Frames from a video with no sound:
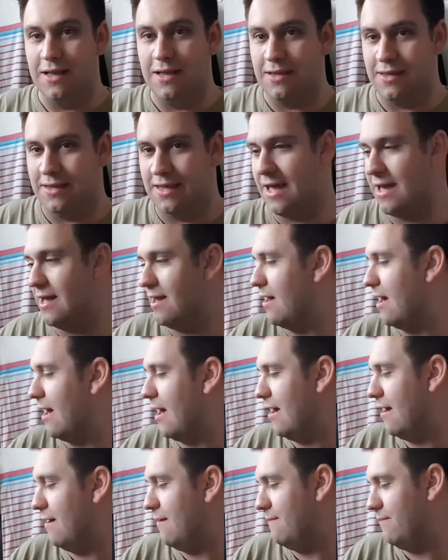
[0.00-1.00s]

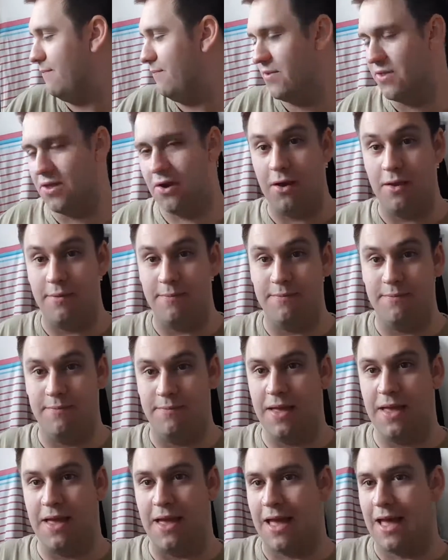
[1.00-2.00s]
yeah, time
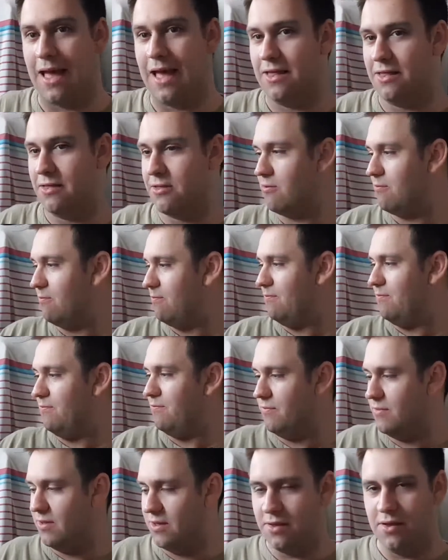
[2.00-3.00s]
has
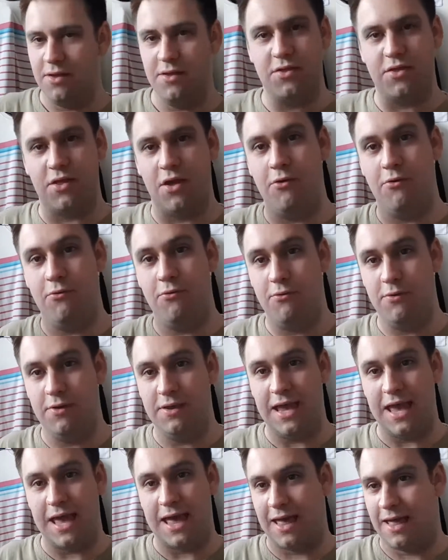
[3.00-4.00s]
so
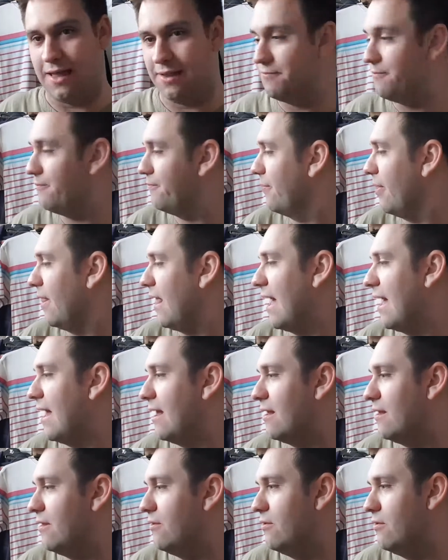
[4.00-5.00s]
yeah,
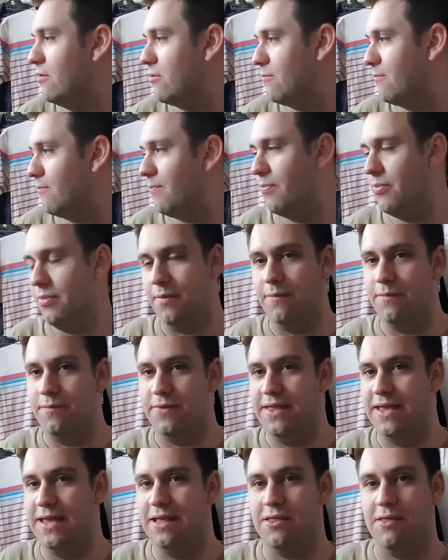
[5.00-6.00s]
and
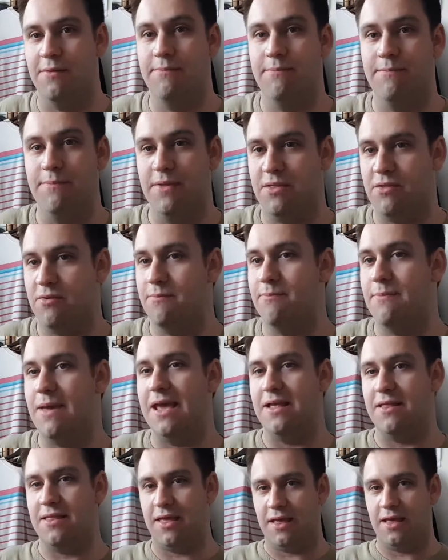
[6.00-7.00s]
it's
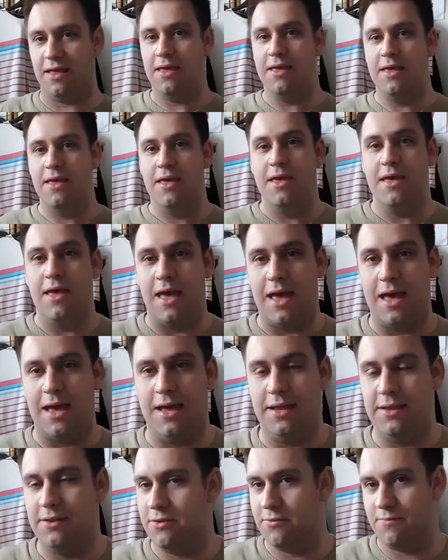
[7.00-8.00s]
amazing,
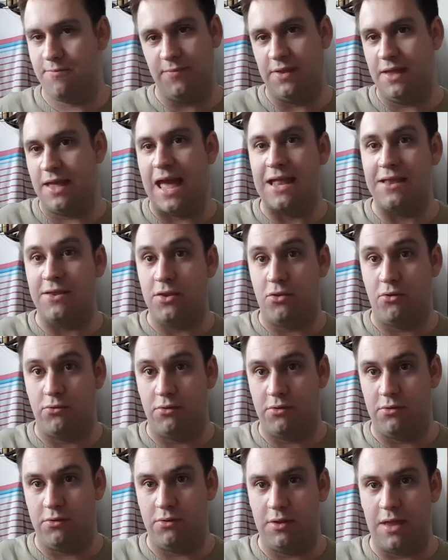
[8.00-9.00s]
and ended
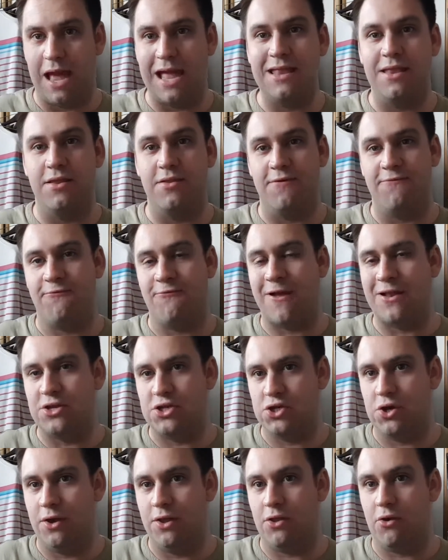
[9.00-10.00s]
the
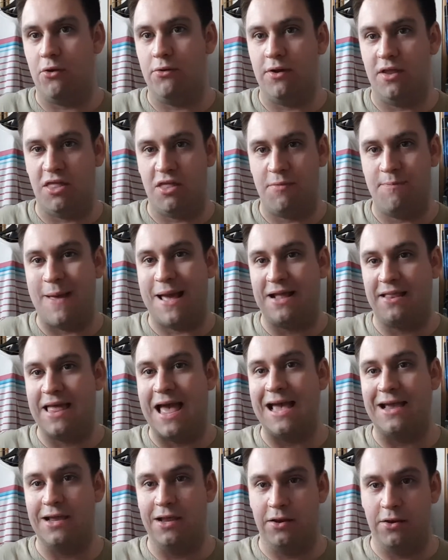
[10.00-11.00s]
franchise on a
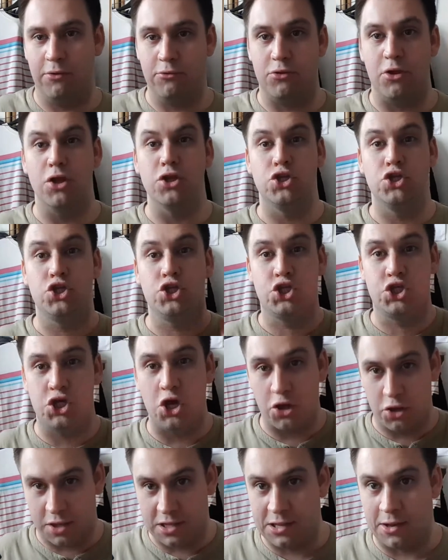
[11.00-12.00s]
spectacular note,
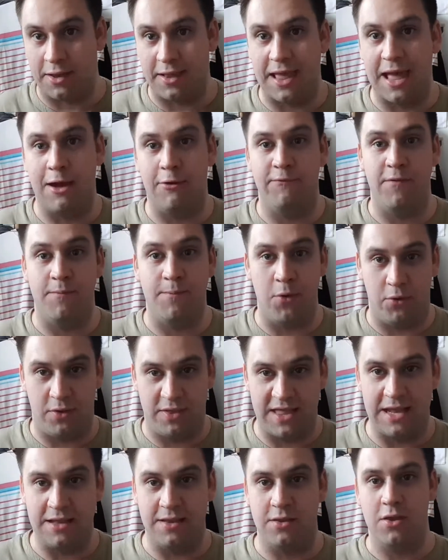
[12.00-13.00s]
just like how the
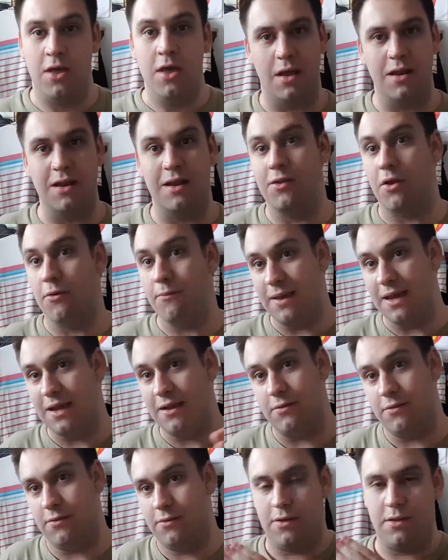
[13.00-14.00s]
books ended. And I don't
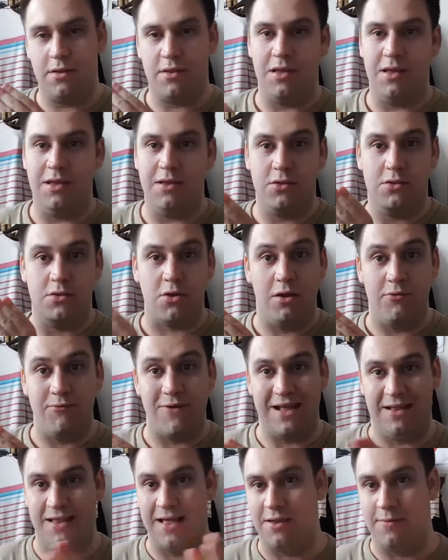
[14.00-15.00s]
mean as a
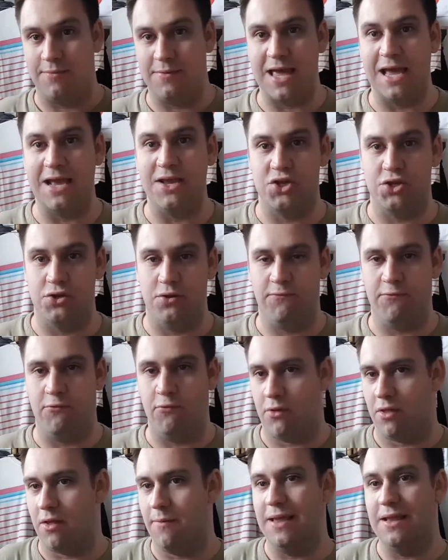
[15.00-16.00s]
direct adaptation, of
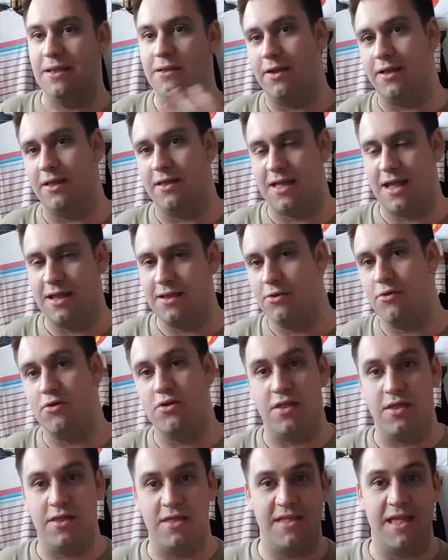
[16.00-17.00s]
course. I mean, like I said, there is
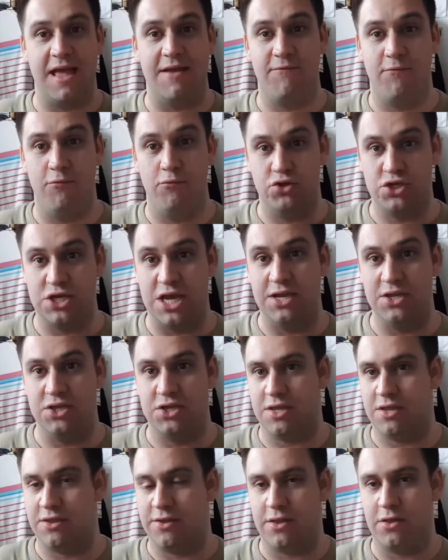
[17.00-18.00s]
a several
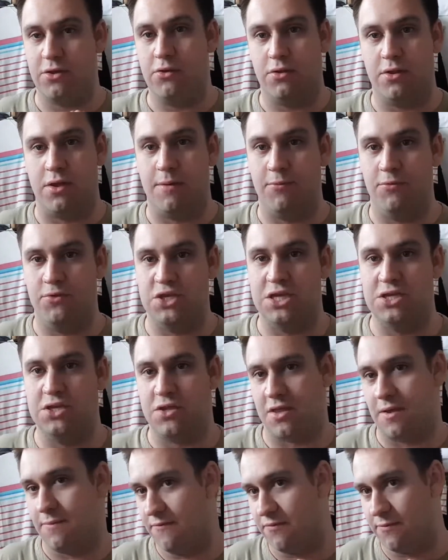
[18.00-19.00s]
changes. There's a good couple of changes.
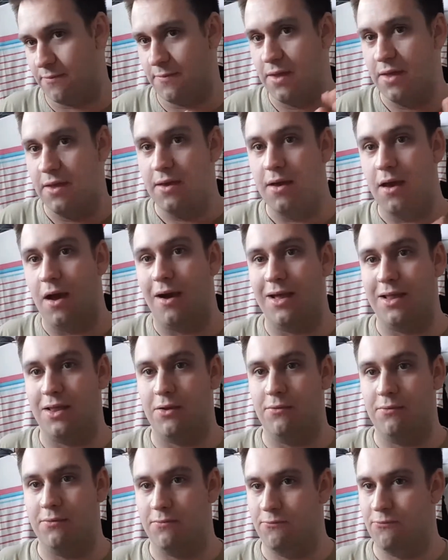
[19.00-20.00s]
Some of them I
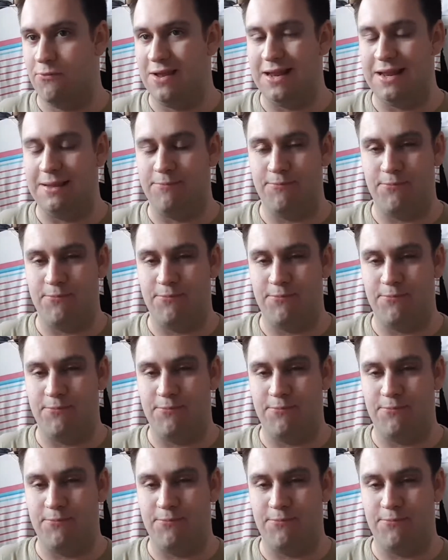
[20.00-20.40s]
don't really